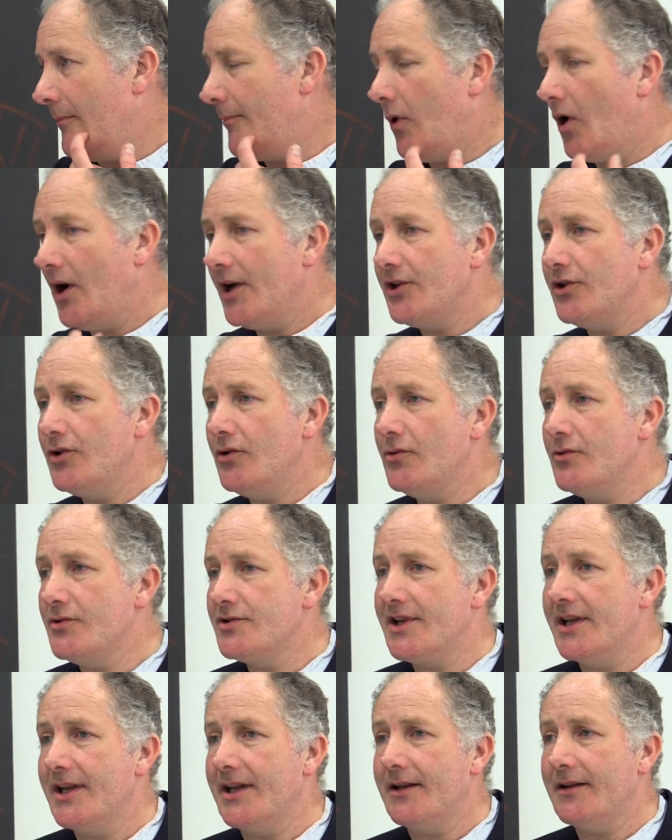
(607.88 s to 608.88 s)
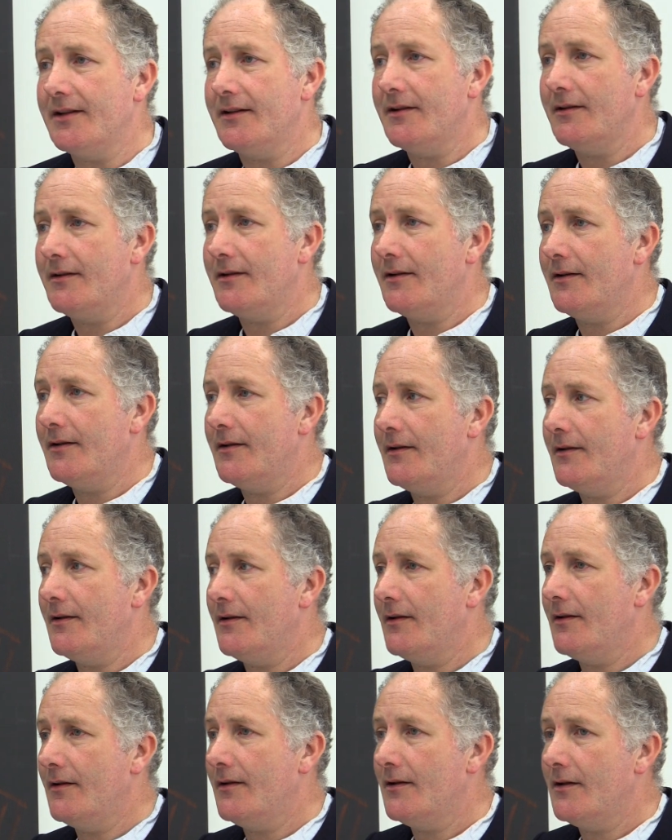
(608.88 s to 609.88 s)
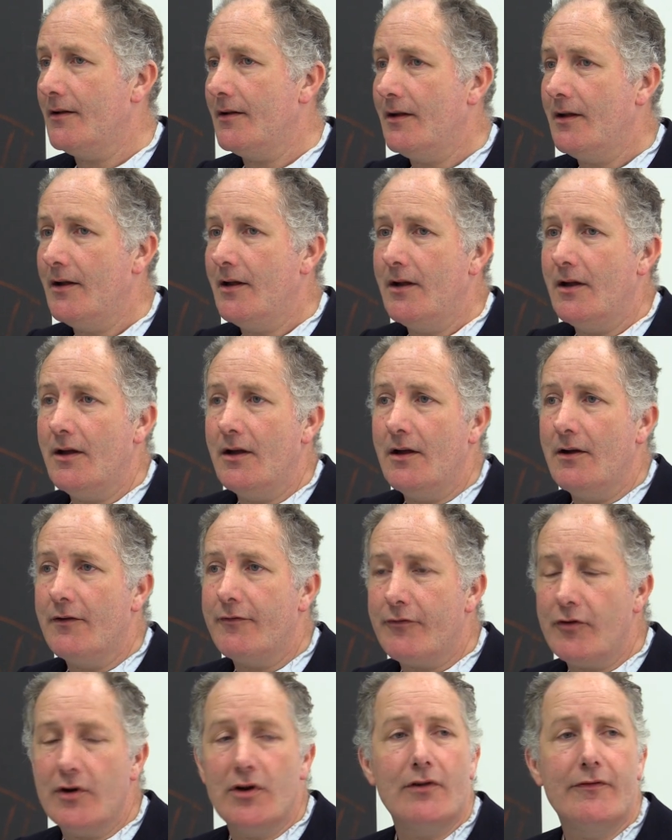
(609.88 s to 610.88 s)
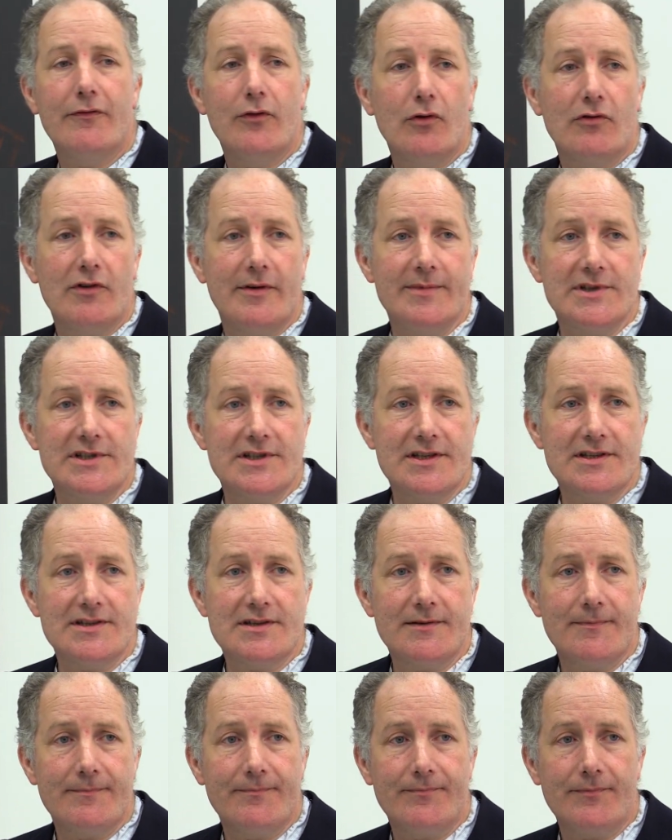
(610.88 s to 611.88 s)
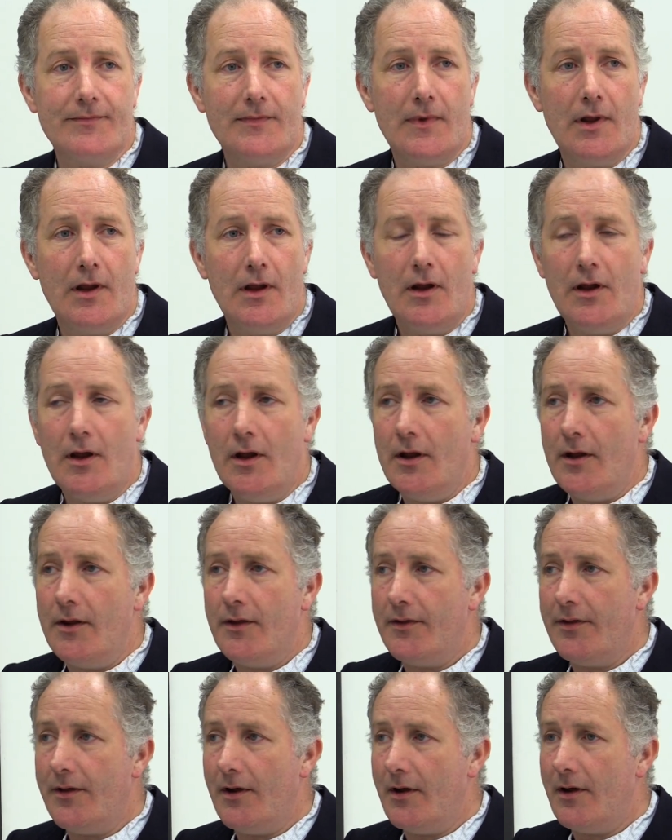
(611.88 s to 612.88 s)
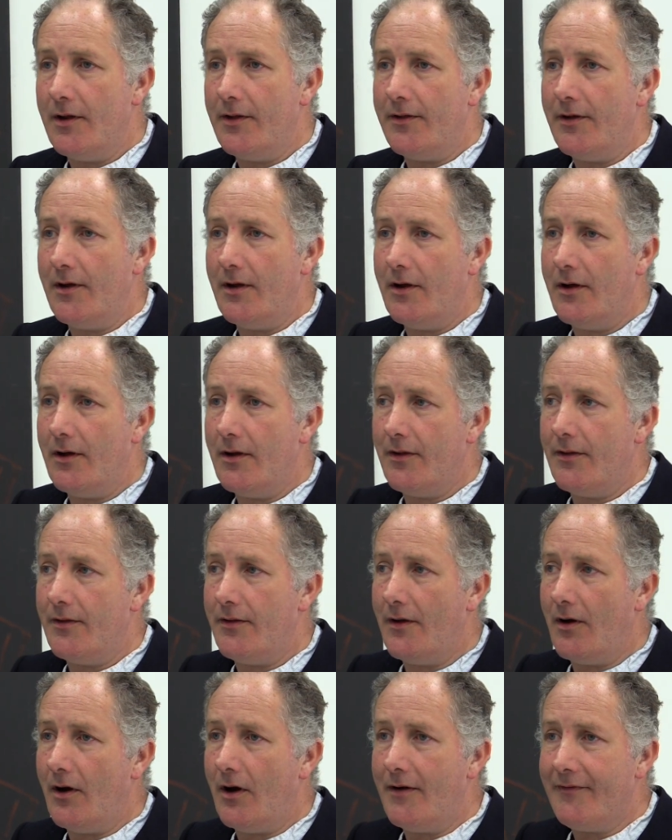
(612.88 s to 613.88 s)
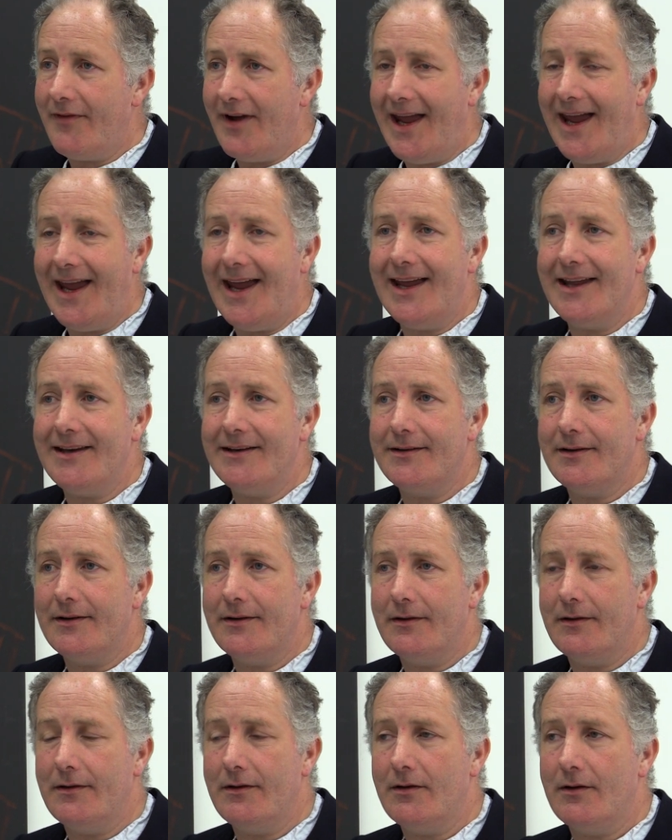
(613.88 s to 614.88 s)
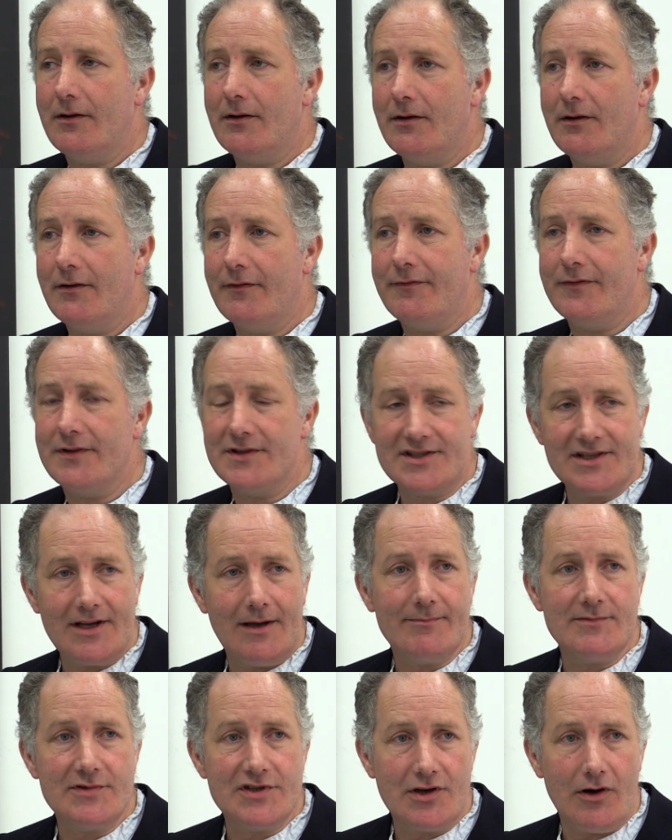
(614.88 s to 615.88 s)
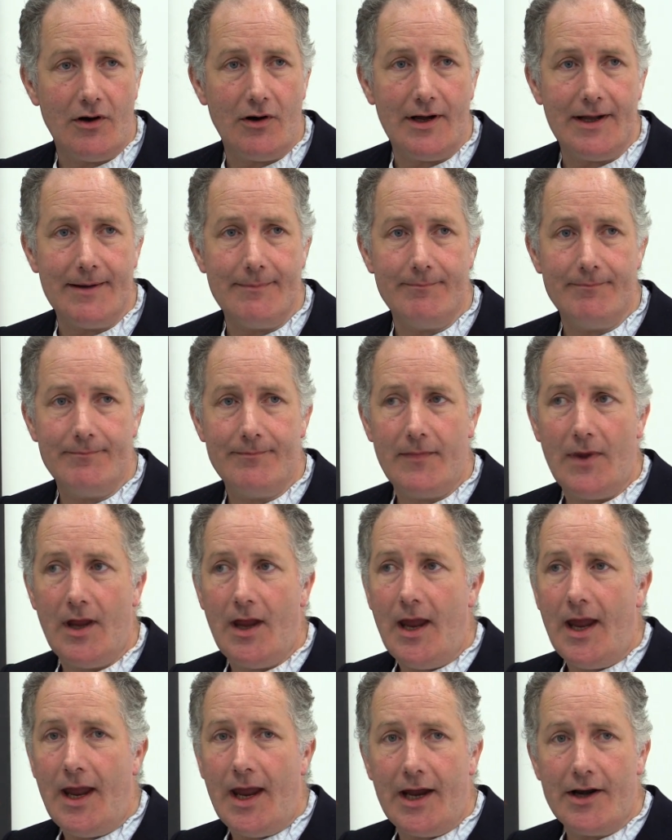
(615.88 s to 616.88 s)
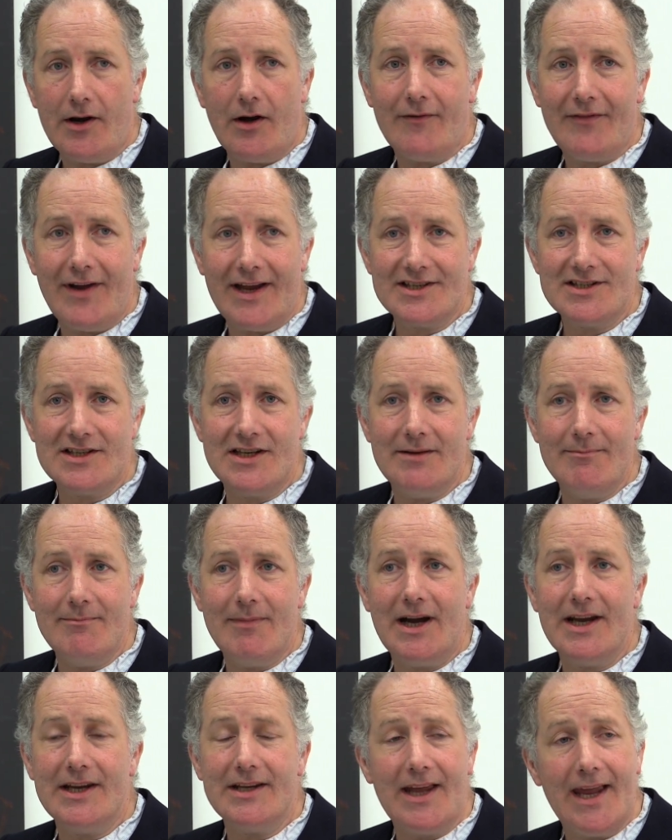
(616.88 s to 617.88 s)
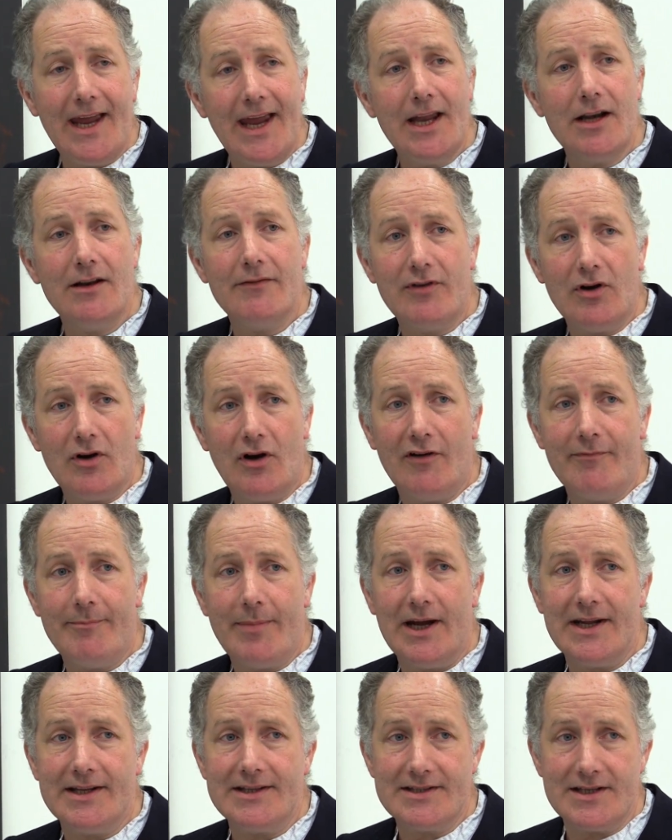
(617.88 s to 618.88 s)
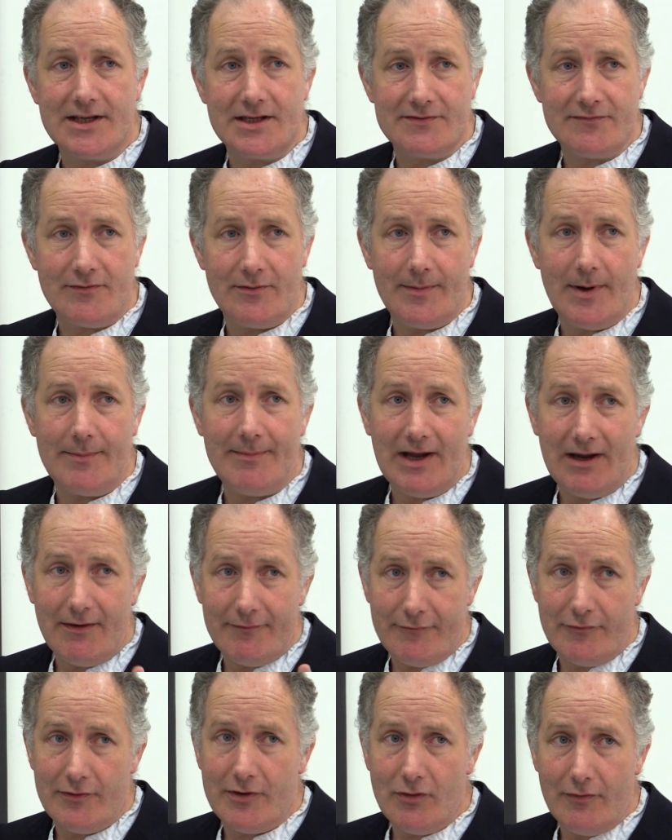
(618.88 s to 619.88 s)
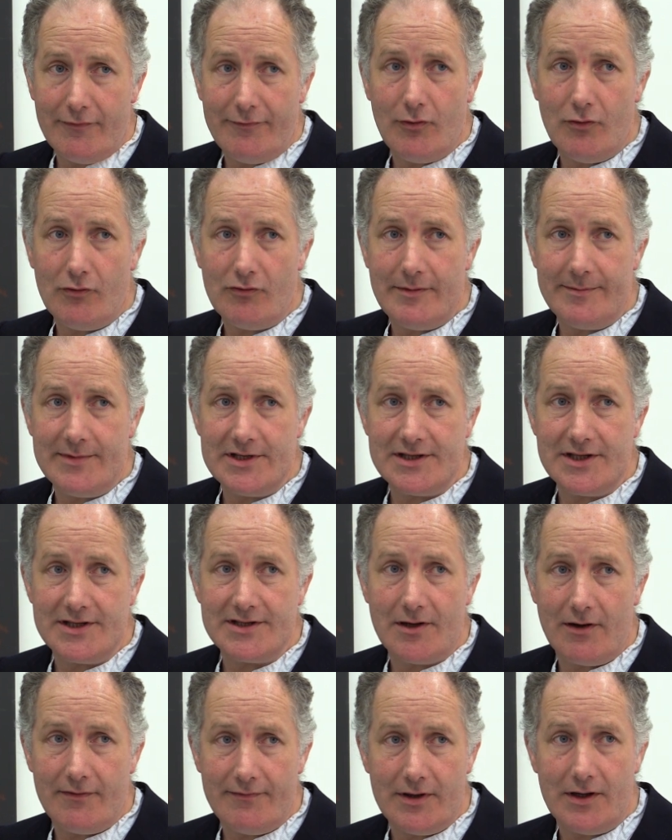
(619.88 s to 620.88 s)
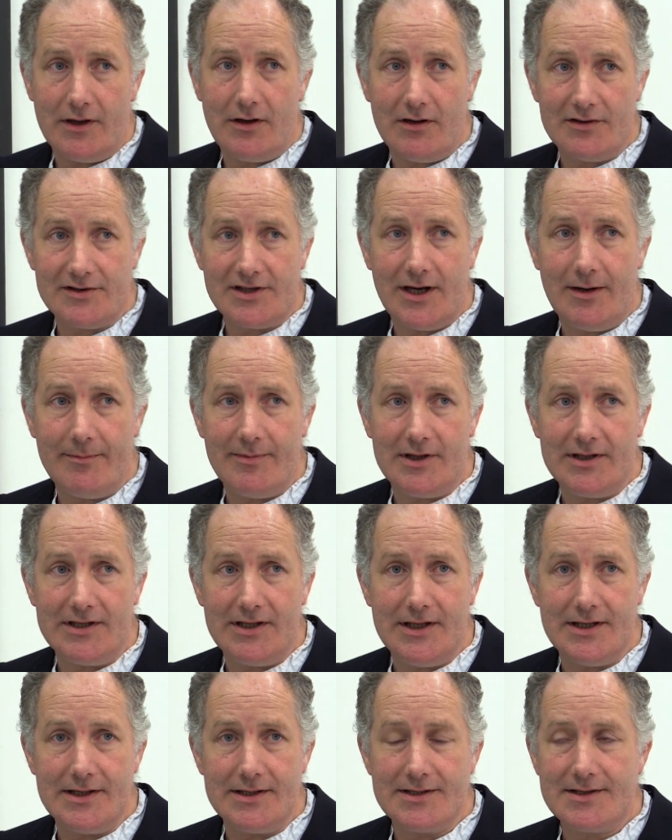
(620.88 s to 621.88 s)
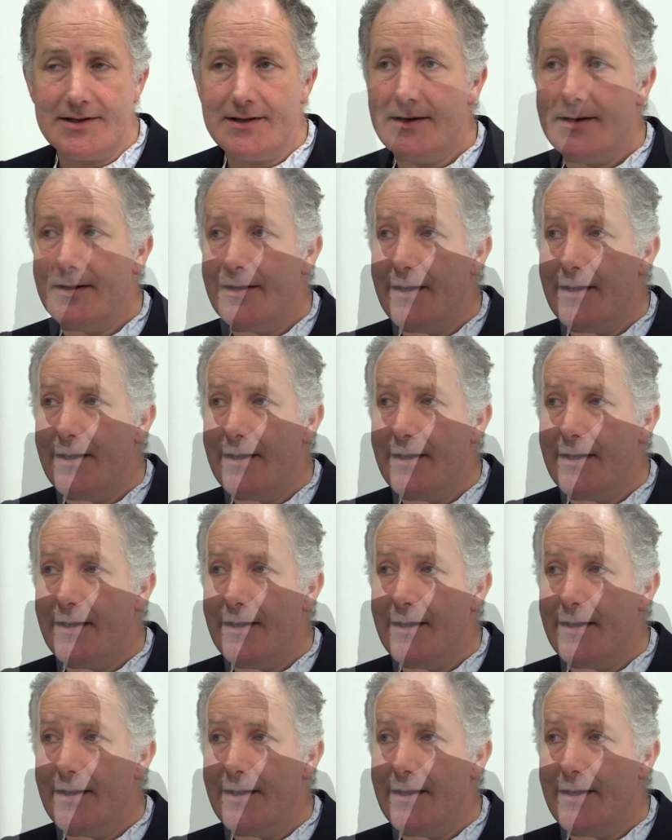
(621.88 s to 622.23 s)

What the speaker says: by using three or four images that I've had for some time, and I've actually made a hell of a lot of paintings from about three or four images over the last couple of years.